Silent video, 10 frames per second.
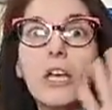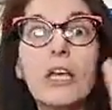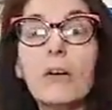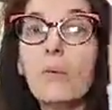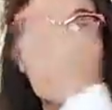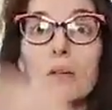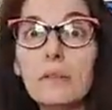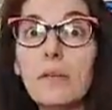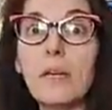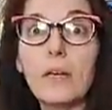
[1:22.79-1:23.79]
It
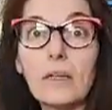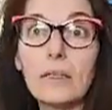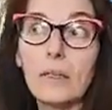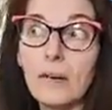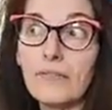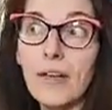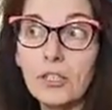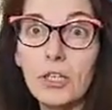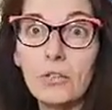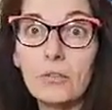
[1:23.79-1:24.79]
will
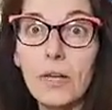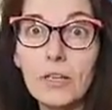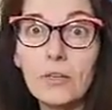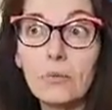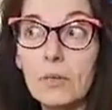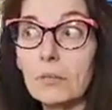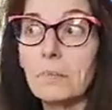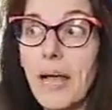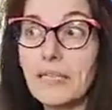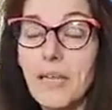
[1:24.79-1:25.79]
affect you and you will
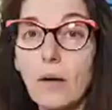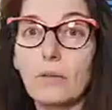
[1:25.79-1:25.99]
pass out.